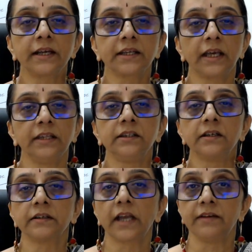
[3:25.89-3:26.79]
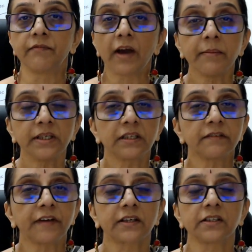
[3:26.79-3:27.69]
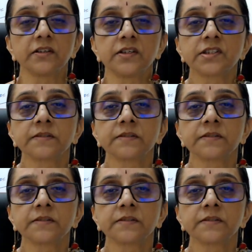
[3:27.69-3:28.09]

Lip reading: in the environmental factors